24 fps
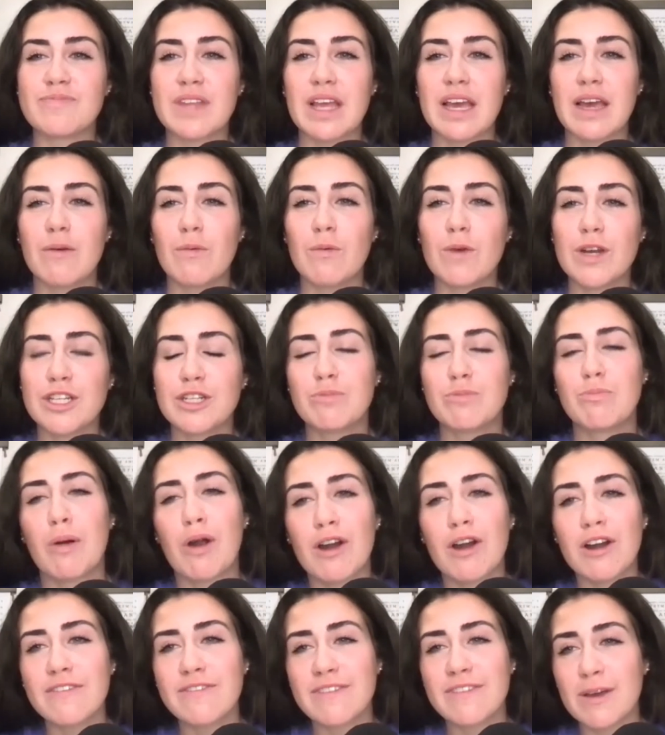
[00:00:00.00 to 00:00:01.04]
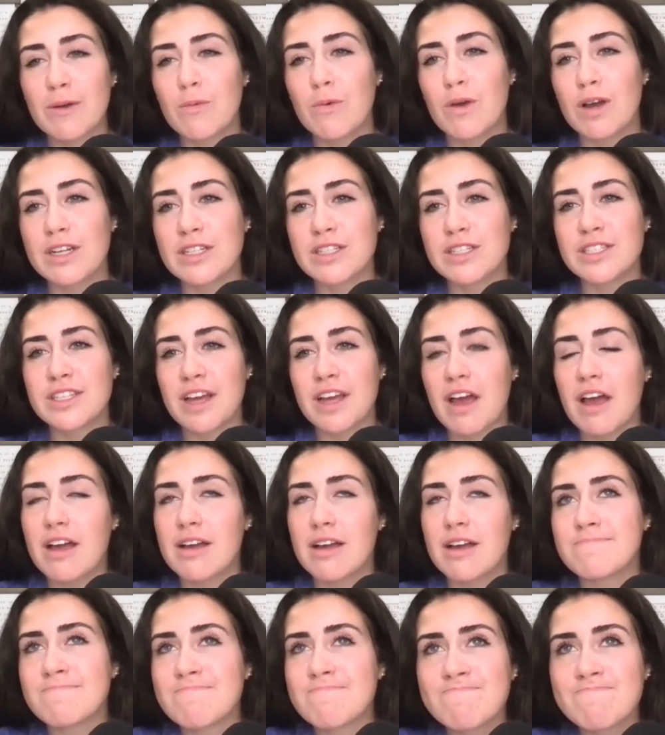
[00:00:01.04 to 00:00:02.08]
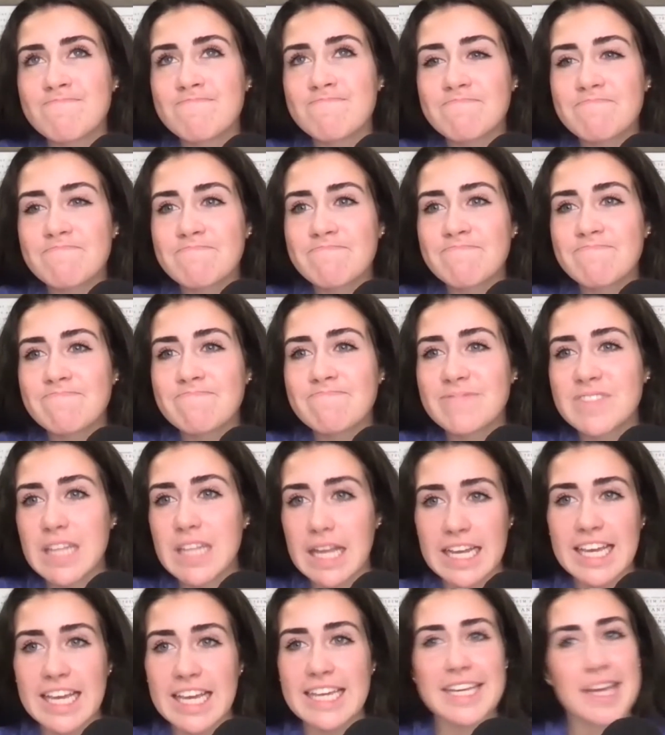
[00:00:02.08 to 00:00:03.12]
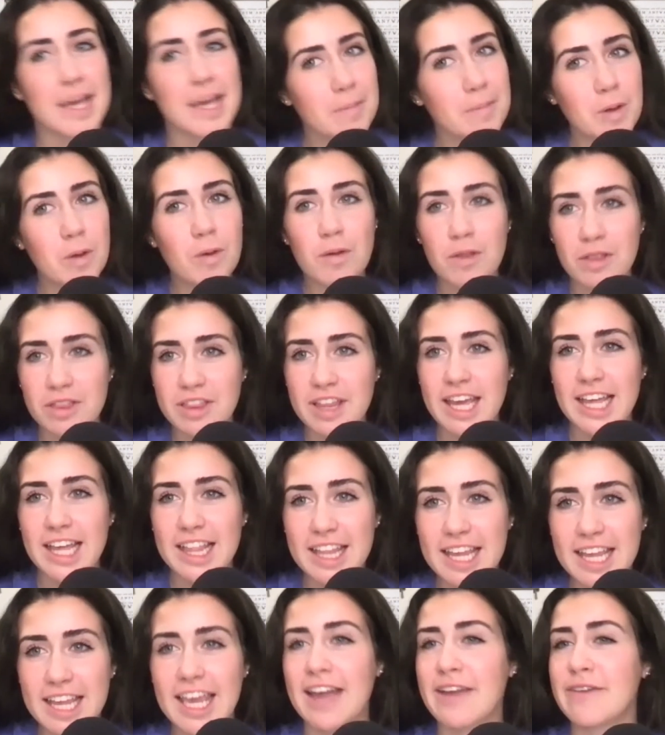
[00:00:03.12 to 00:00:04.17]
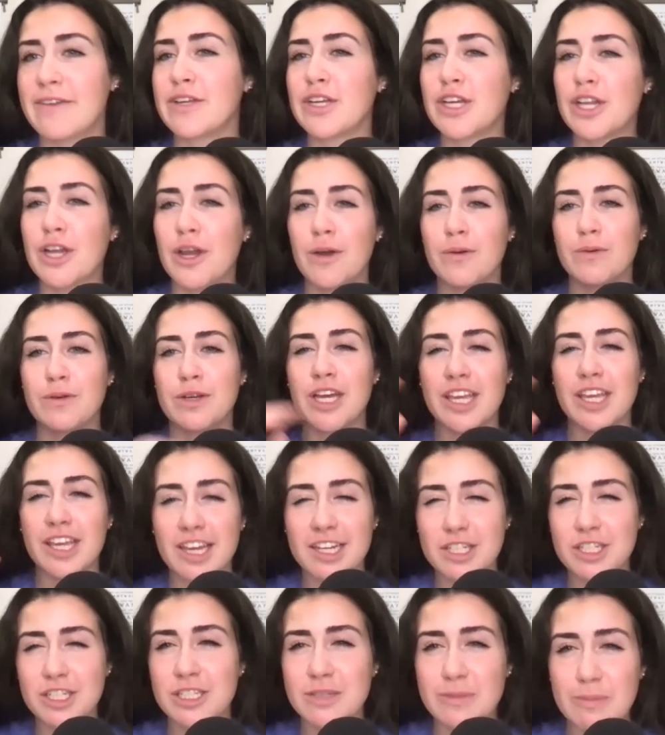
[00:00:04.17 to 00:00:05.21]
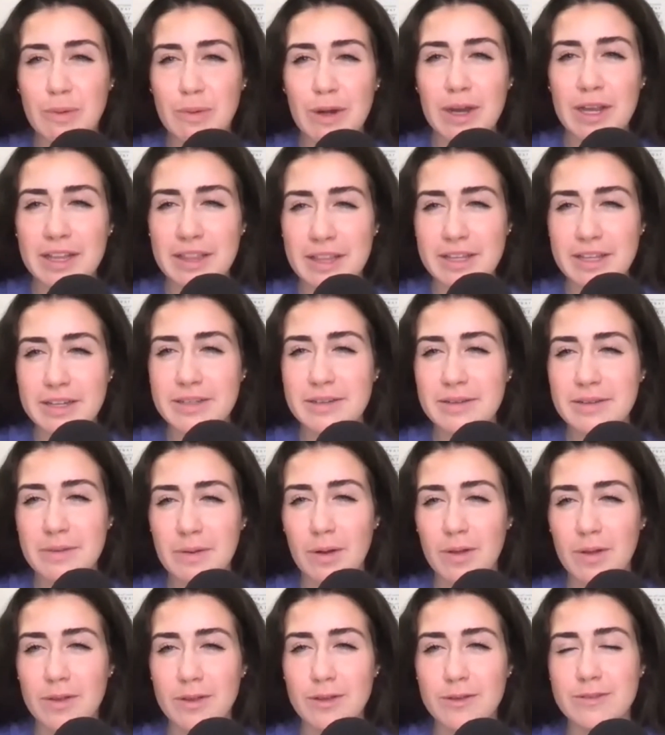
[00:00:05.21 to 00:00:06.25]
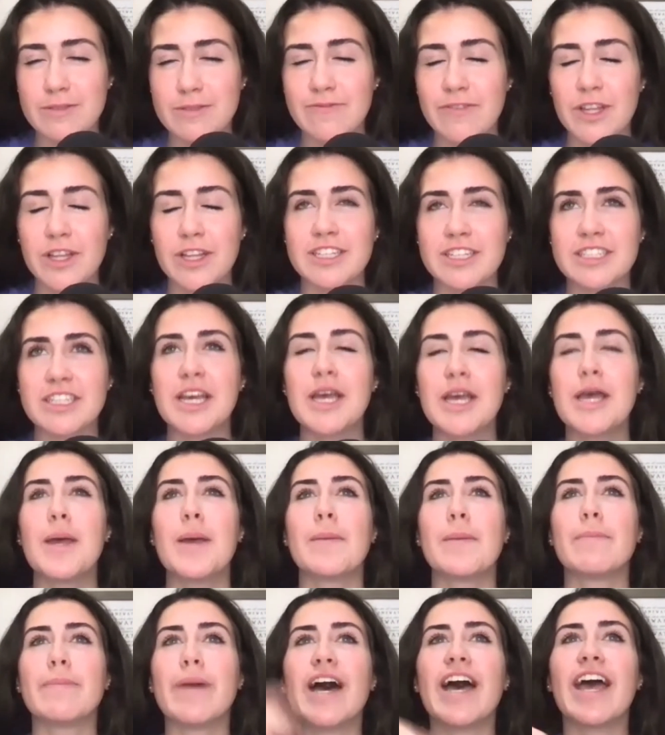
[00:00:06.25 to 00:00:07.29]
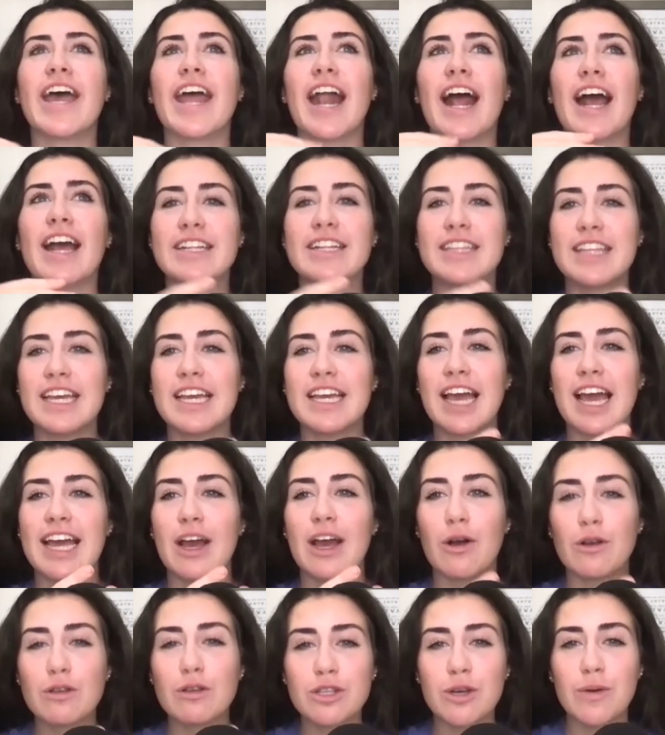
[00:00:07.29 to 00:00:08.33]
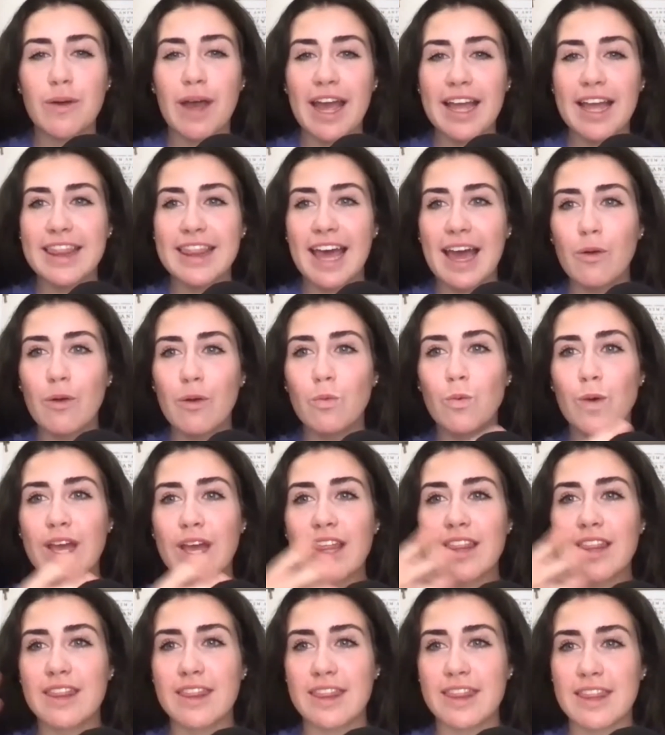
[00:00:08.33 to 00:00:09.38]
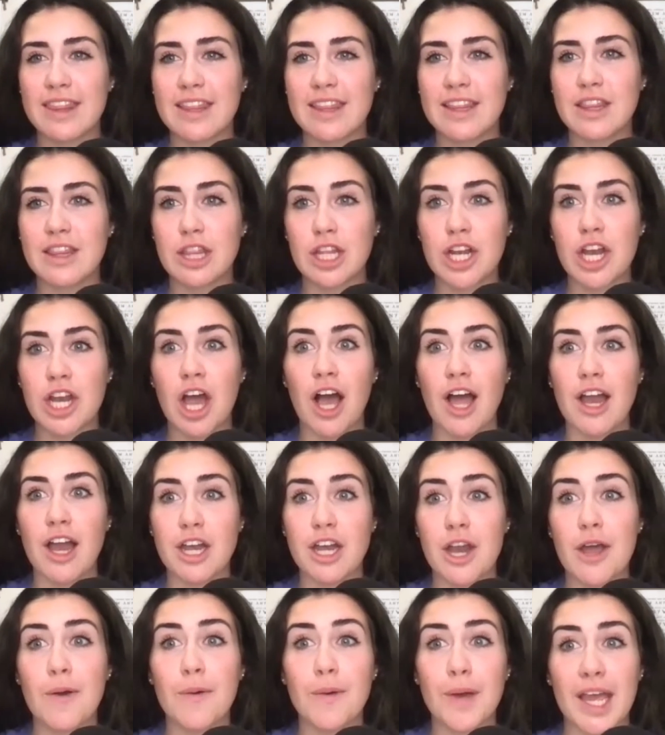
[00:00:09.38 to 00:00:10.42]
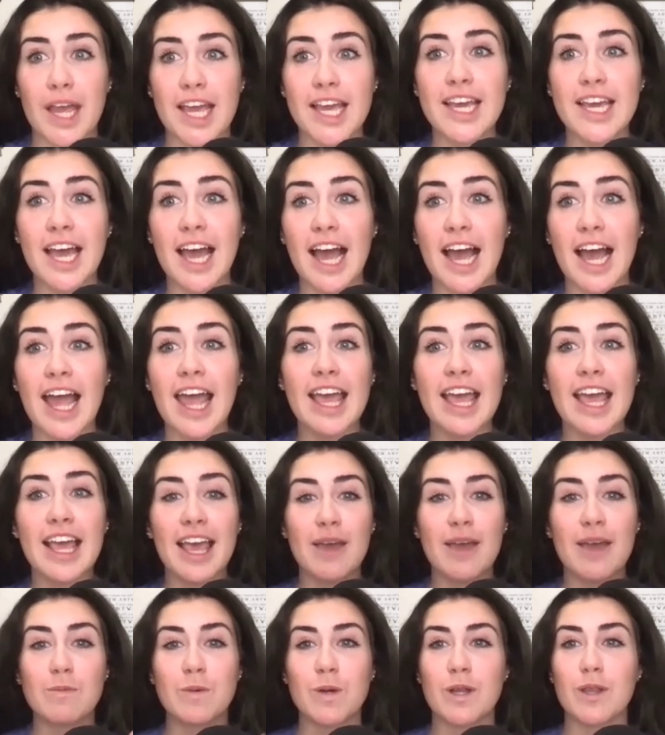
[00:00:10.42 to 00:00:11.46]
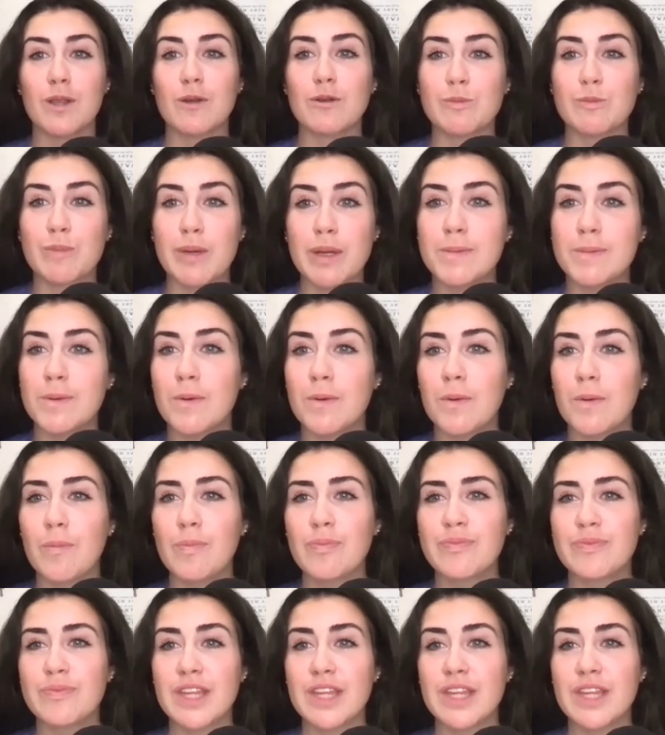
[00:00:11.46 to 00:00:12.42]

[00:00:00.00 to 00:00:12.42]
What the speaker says: Which part of it was like a chemical thing, like concussions bring all those feelings. But I think I also had that with the not knowing. I am one of those people.